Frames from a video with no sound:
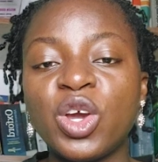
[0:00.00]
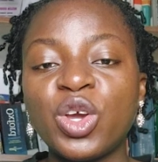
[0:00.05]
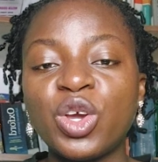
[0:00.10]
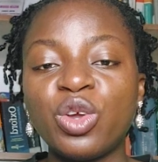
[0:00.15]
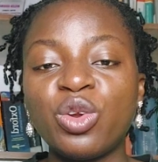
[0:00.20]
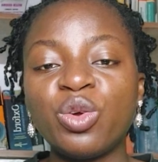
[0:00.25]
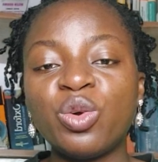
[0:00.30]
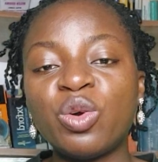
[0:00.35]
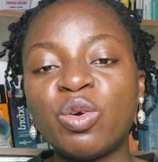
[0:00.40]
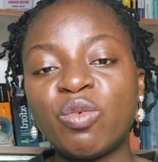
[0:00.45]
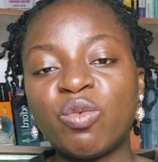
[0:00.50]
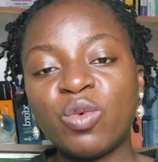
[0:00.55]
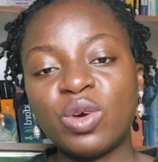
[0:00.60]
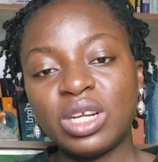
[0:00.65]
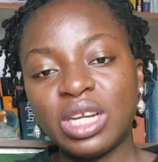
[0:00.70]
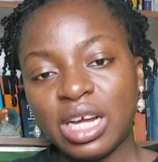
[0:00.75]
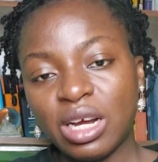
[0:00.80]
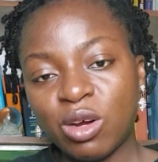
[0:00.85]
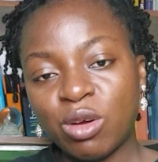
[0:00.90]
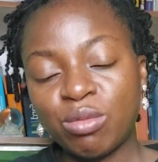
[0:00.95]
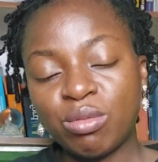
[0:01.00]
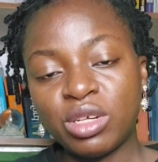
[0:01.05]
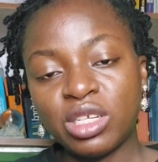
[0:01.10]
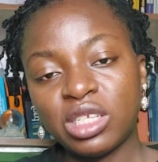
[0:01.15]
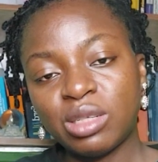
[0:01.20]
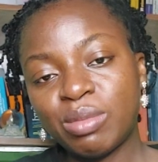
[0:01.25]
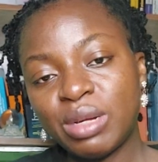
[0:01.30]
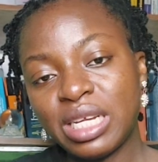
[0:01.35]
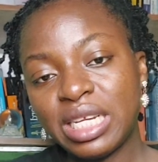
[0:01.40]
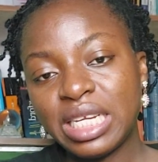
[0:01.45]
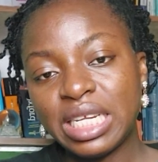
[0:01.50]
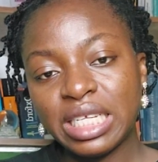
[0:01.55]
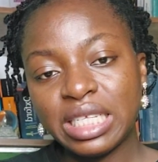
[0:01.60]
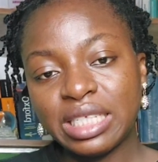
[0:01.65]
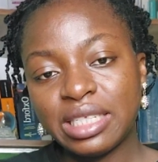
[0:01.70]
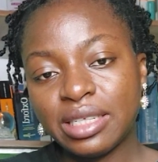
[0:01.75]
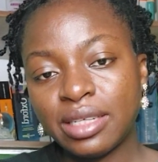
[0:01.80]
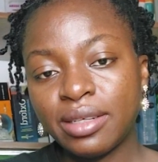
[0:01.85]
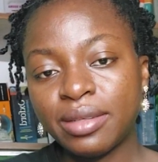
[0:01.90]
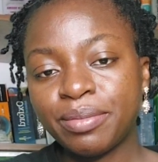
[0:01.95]
of what that commencement
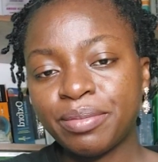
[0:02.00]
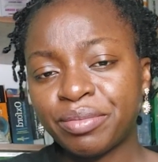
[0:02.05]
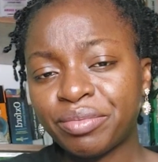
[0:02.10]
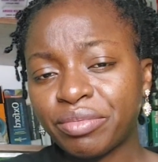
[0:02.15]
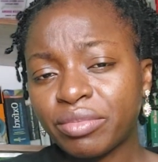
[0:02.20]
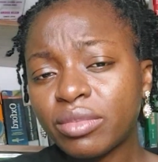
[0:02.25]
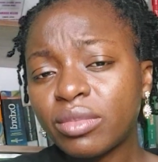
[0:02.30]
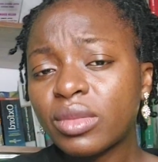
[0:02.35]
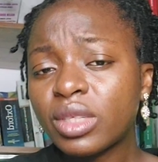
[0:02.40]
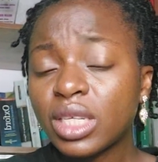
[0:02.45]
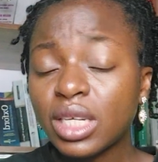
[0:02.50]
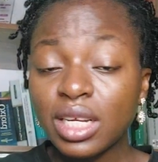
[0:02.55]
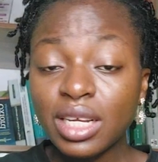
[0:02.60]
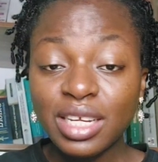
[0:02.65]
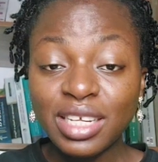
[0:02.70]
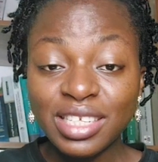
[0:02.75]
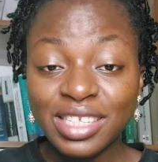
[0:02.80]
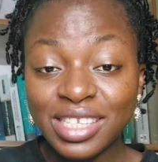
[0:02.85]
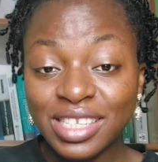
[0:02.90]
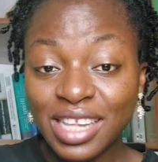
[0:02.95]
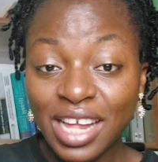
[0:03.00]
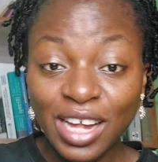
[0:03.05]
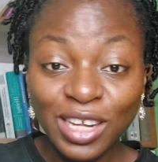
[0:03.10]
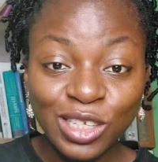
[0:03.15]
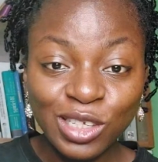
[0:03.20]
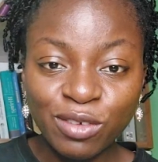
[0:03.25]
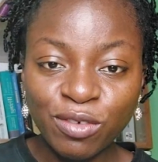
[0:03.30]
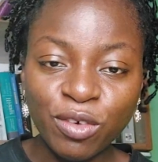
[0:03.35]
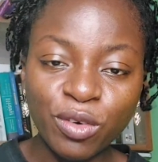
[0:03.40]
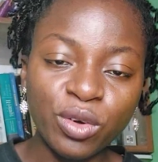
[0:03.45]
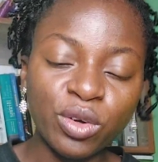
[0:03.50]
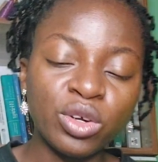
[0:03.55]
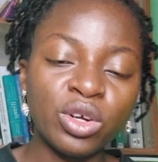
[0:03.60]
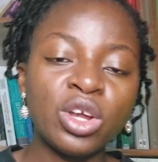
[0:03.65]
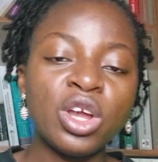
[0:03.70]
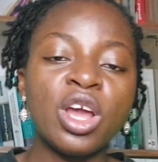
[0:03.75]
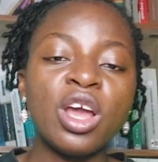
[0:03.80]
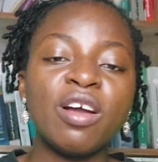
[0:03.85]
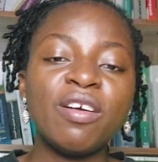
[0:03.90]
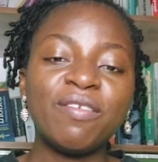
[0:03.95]
date stands for.
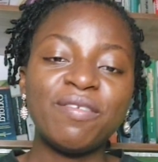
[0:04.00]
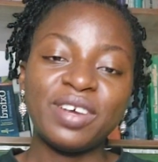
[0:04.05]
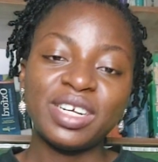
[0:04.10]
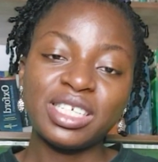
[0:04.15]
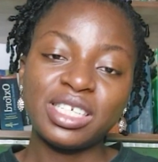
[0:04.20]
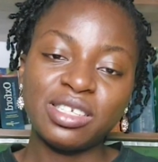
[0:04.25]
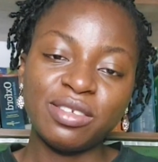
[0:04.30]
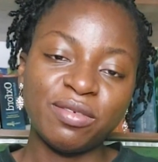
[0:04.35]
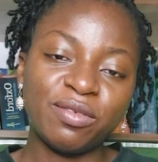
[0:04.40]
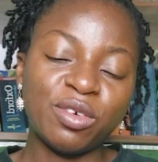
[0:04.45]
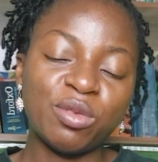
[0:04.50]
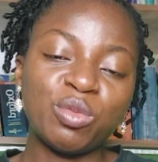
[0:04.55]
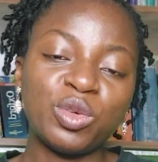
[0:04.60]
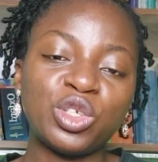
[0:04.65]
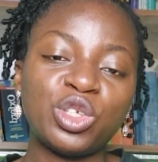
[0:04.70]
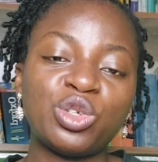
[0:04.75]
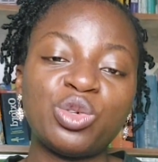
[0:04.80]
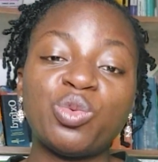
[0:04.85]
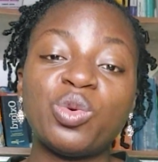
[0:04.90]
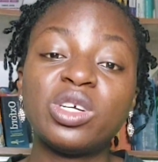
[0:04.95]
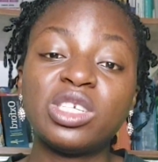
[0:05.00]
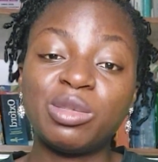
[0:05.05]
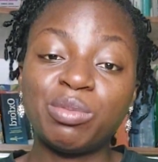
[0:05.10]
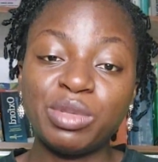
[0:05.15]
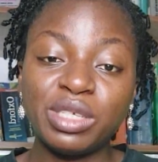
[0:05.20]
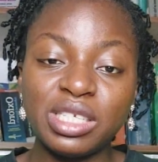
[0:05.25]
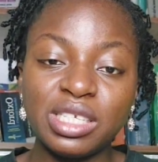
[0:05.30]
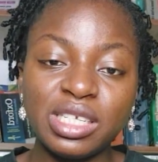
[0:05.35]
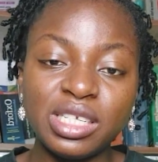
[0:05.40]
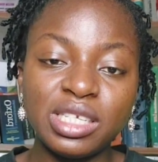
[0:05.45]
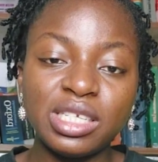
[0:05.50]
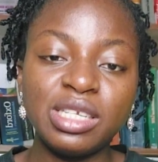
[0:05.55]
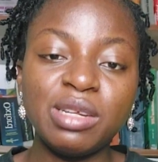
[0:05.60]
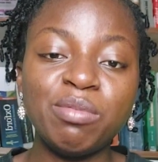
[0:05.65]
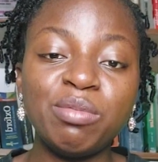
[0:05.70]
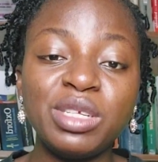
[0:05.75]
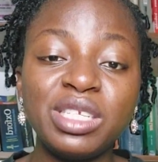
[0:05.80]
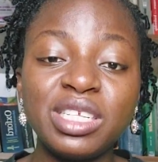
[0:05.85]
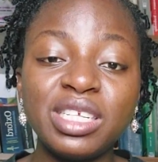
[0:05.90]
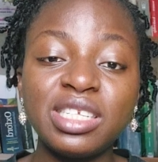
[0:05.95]
First and foremost, so what's business name?
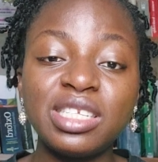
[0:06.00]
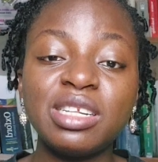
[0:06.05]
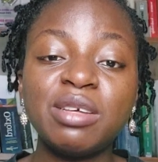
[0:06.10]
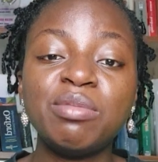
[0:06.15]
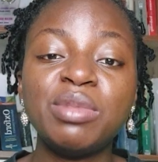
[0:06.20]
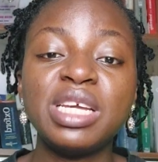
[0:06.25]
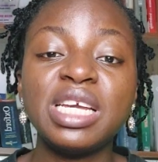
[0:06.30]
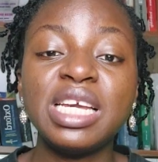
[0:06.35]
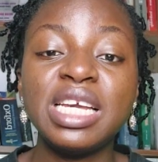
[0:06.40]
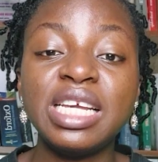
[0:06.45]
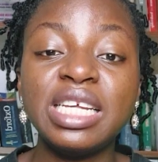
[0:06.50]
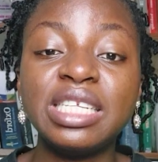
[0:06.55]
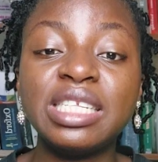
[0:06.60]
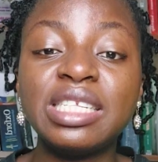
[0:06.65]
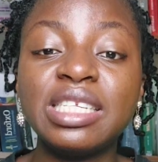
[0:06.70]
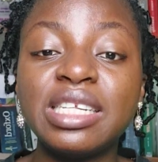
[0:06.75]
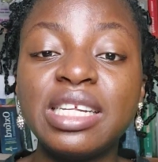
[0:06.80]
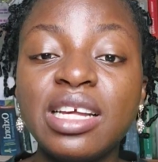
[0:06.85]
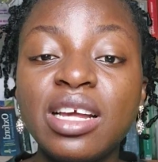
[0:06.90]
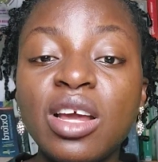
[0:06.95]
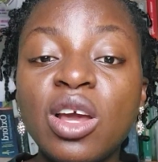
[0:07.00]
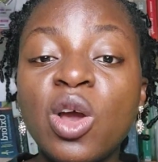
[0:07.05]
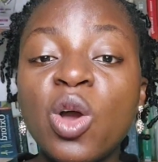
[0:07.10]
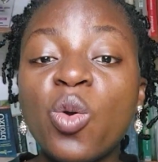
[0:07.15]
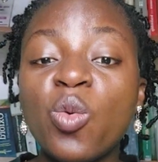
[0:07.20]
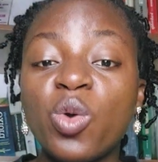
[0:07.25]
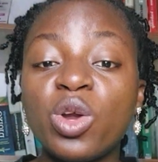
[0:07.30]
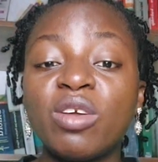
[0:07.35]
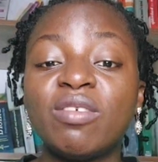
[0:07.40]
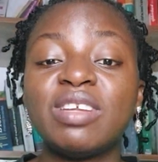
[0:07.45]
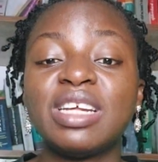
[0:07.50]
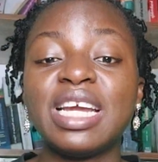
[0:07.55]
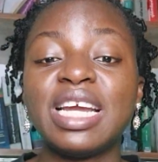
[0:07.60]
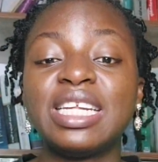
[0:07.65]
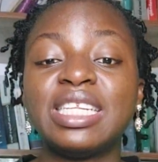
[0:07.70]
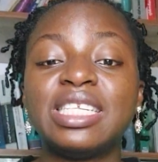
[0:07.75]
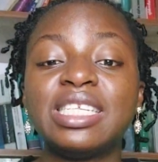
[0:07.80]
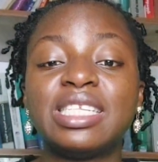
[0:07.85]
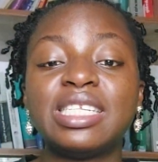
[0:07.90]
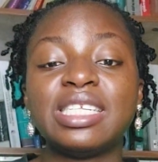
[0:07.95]
Business name is one of the
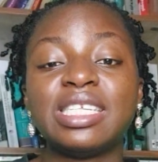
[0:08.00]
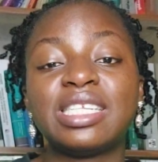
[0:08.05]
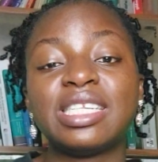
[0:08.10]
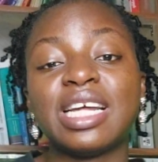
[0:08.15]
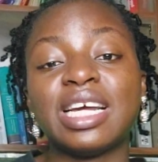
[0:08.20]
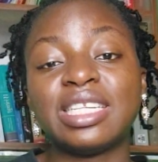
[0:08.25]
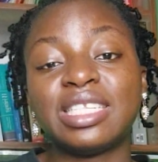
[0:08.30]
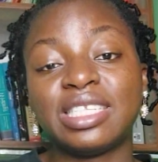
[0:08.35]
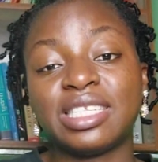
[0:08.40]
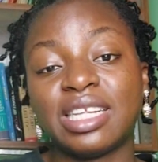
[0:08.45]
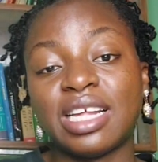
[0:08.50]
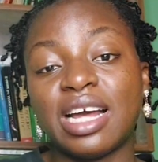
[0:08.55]
entities that